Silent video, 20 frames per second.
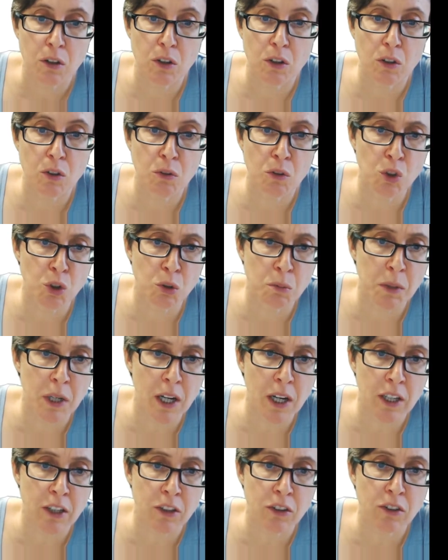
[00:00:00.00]

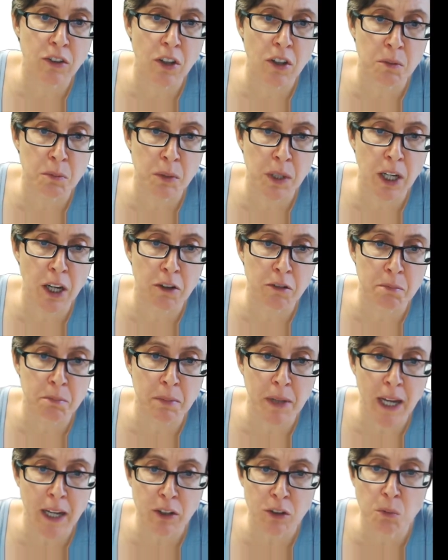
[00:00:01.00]
normalised so that we go from
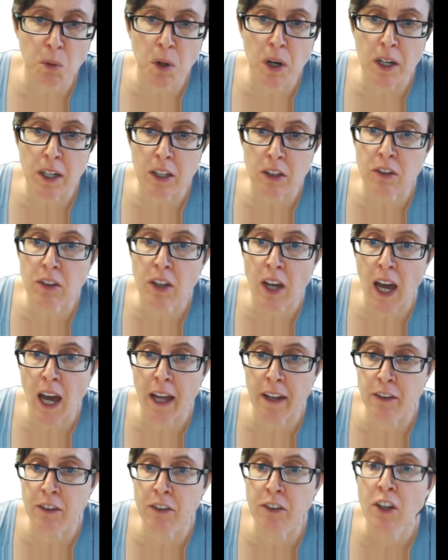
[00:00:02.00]
black to white
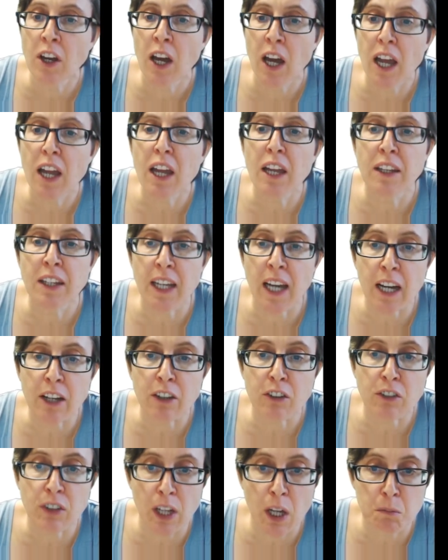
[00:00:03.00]
and in the
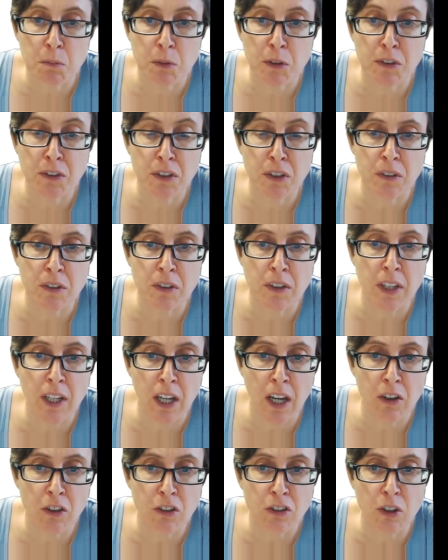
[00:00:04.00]
actual amplitude that they're
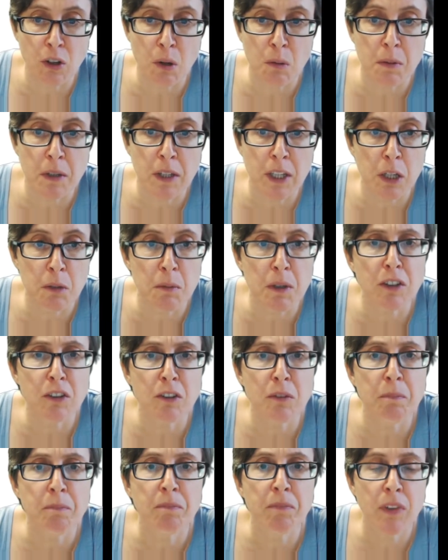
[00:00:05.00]
going to show up in the image.
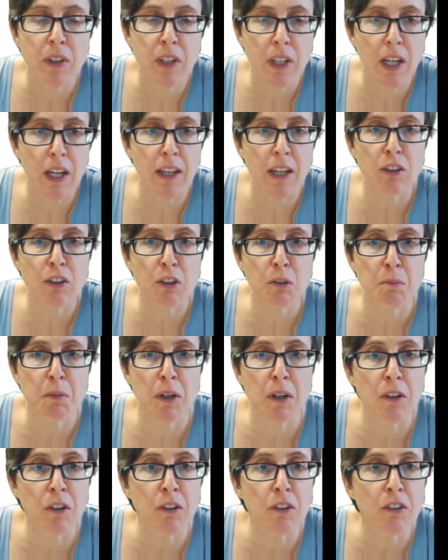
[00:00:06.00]
Okay, that's
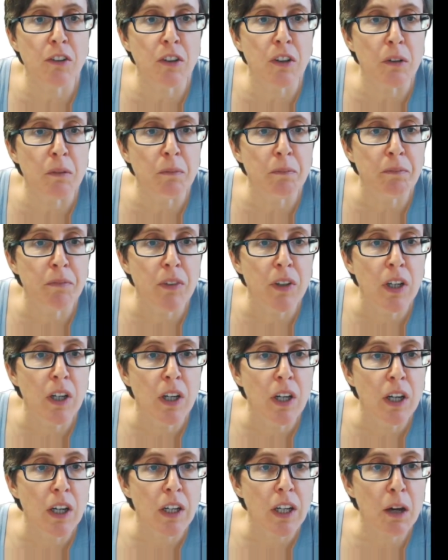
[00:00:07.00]
component 2.
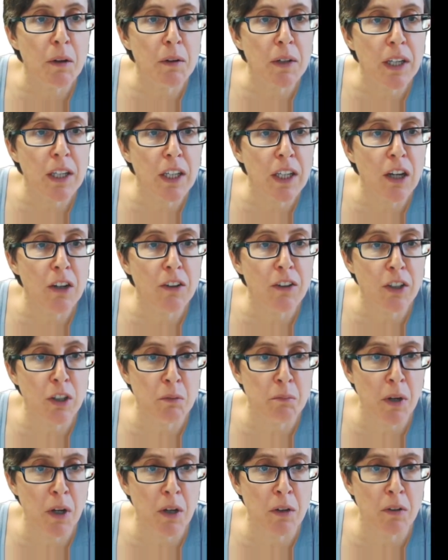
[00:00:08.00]
Now we're going to go to
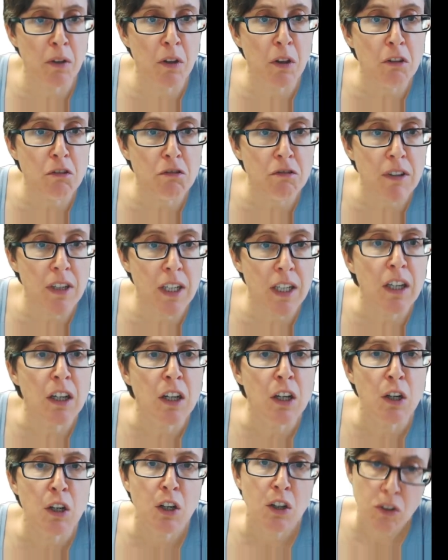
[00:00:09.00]
component 3,
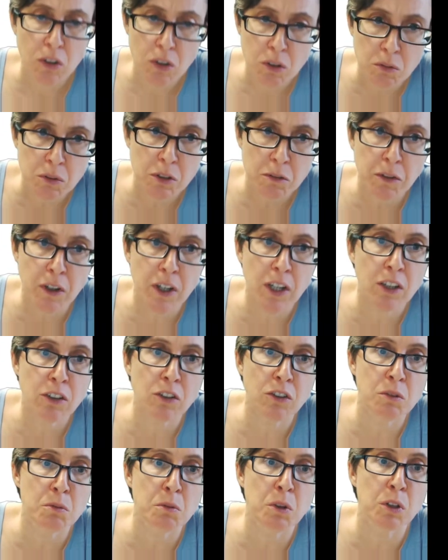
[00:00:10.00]
so defined
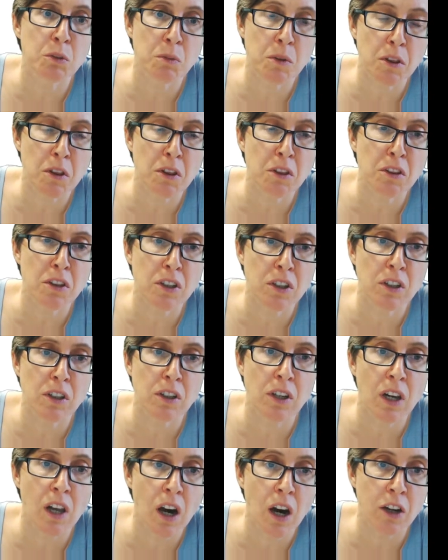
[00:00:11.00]
as the one with the third
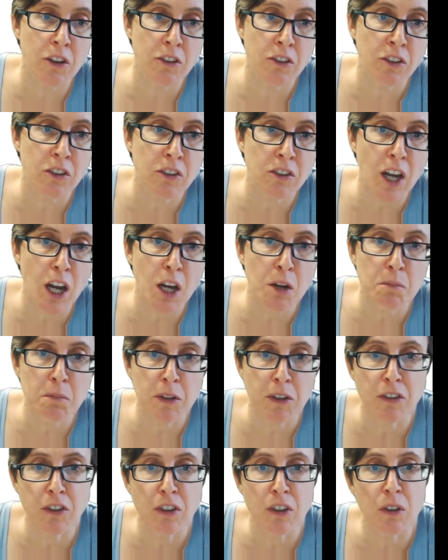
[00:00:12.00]
largest
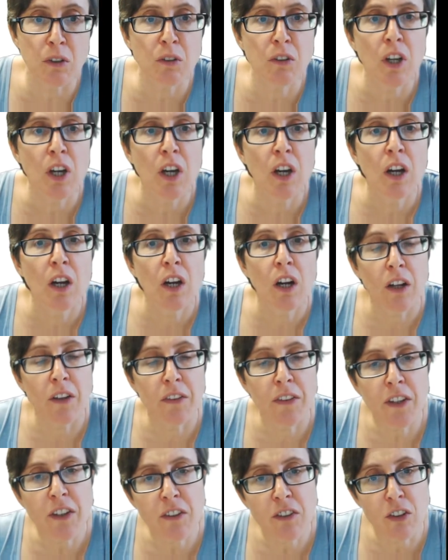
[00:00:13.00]
amplitude,
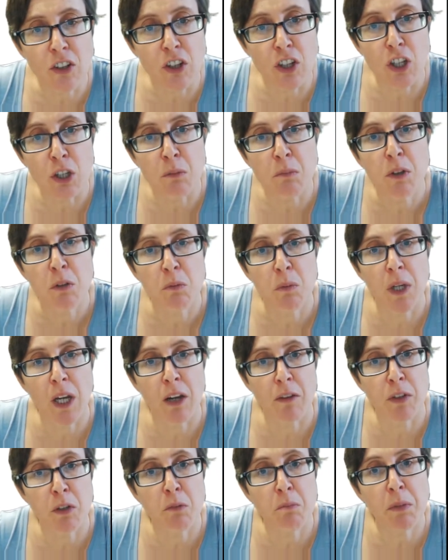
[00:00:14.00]
and this time we
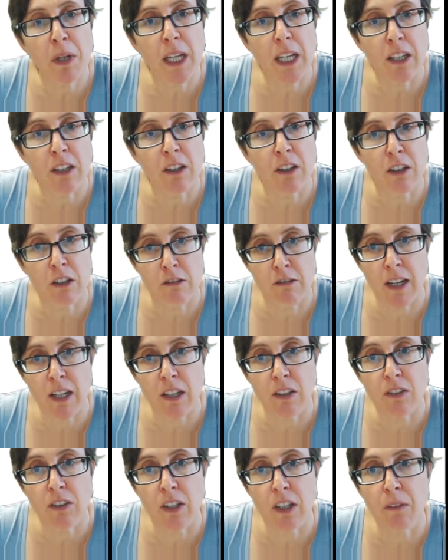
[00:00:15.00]
have an oblique
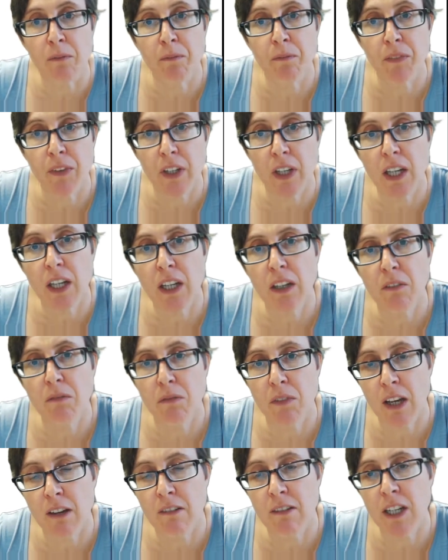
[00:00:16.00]
grating. Okay,
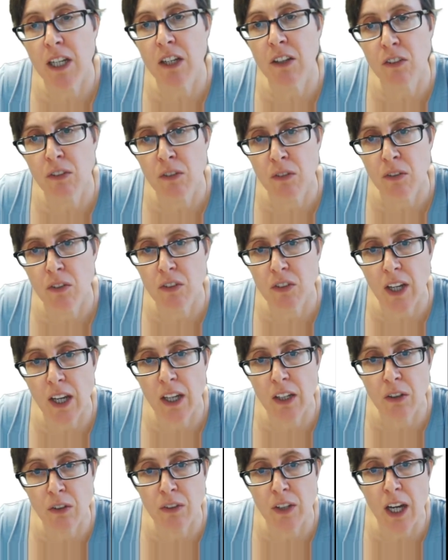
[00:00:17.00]
there it is,
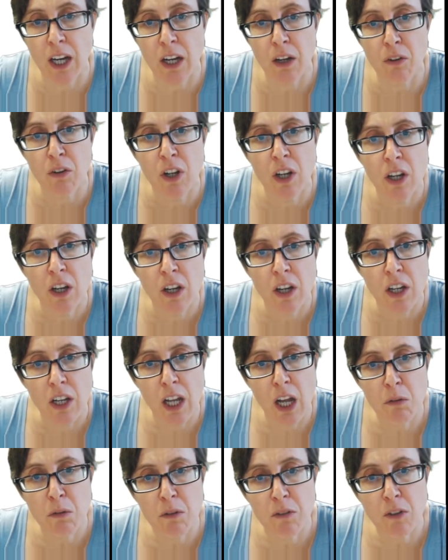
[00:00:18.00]
scaled down, and
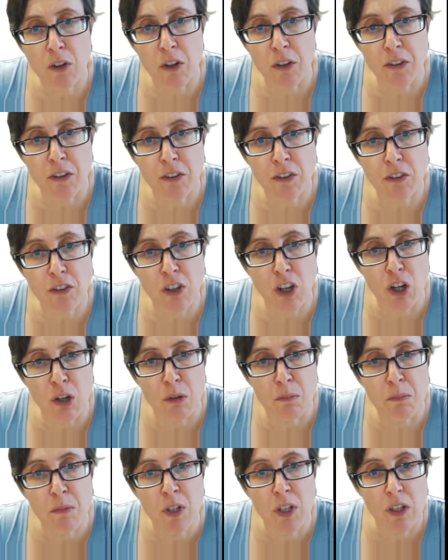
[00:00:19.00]
now we've got the
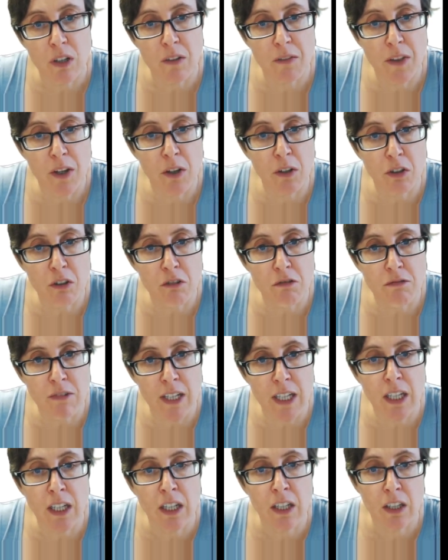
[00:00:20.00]
sum of those
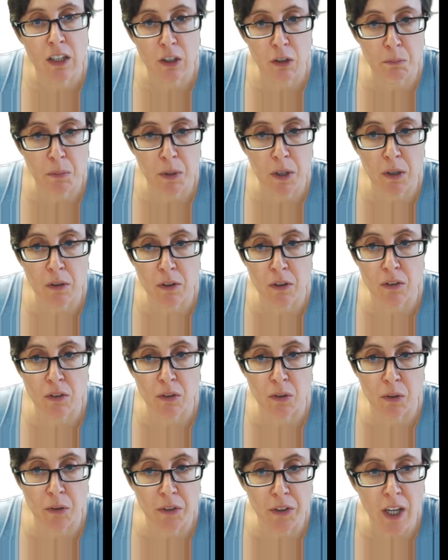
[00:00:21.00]
three components
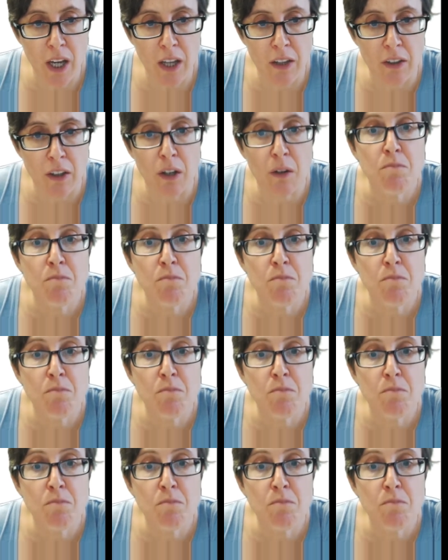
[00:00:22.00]
all together.